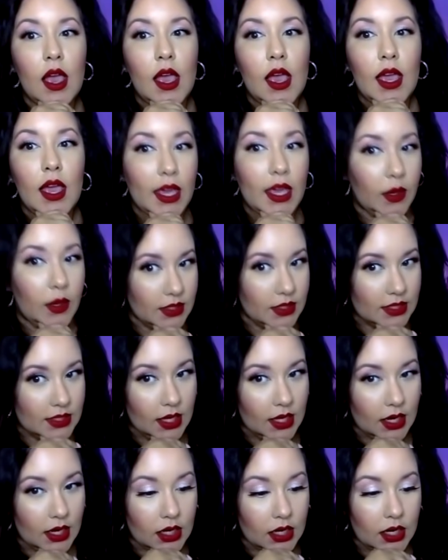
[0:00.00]
he was
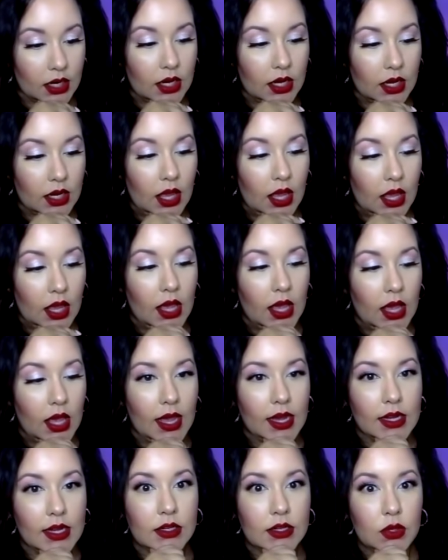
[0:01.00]
there.
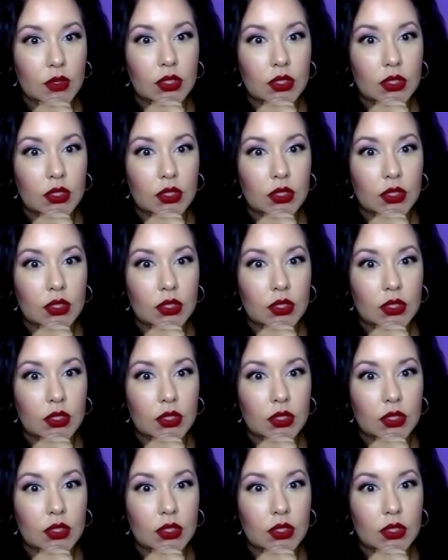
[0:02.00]
And